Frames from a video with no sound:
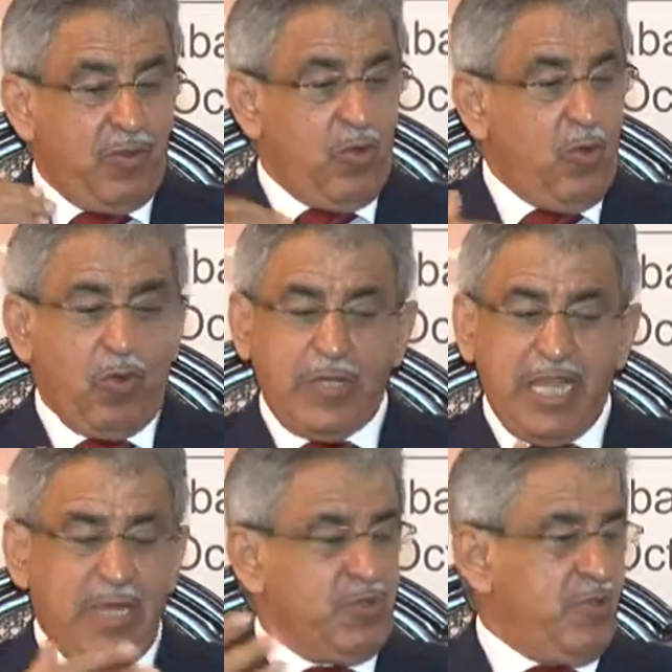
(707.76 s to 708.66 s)
all
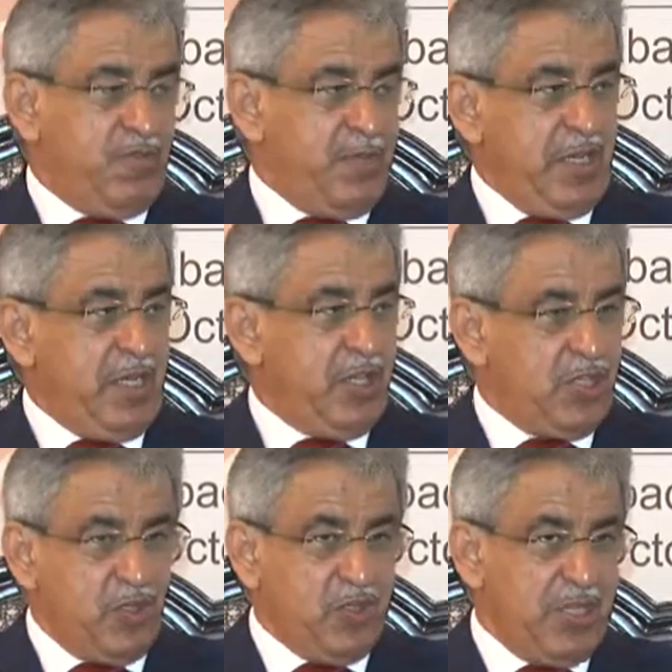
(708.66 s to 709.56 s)
types of media, the
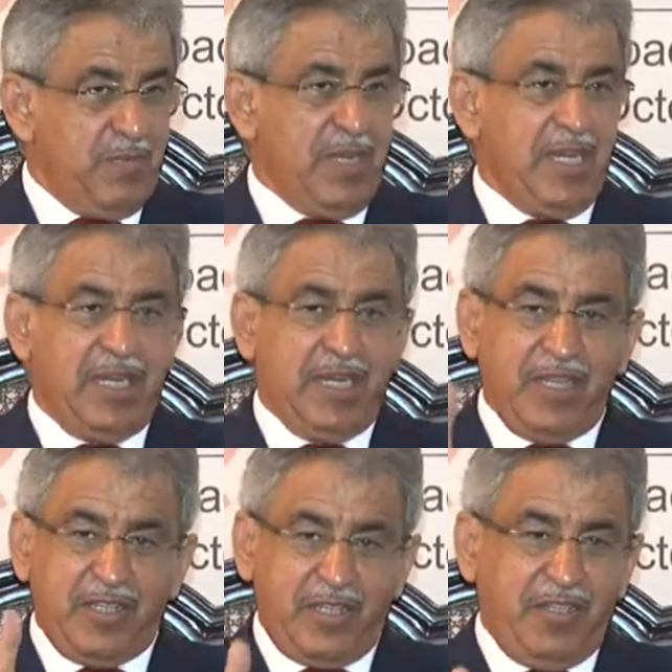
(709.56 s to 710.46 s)
social
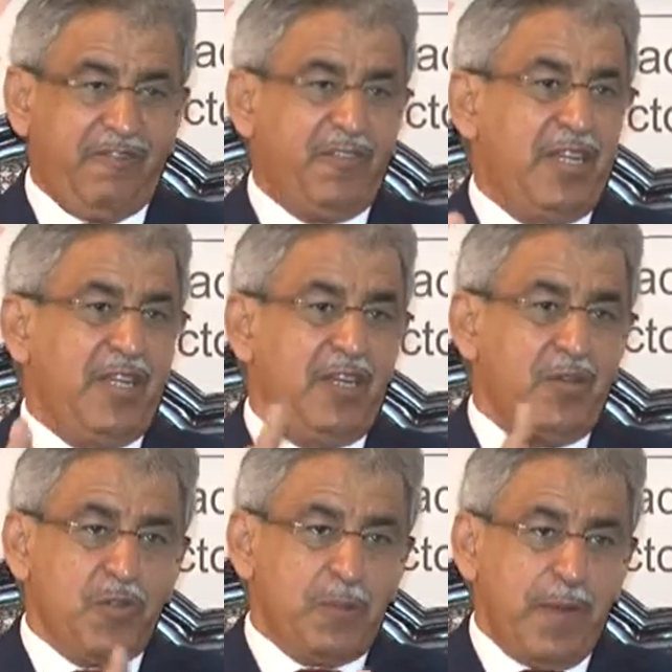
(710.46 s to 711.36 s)
media, TV,
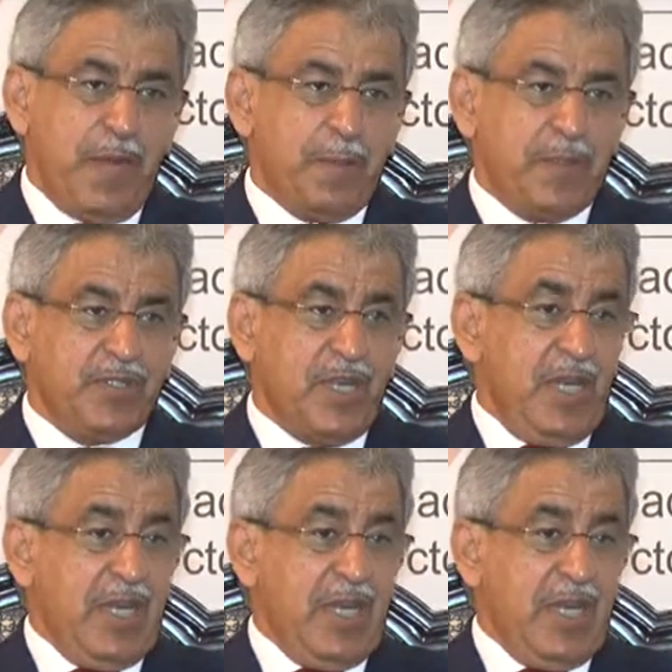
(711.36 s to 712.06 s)
newspapers,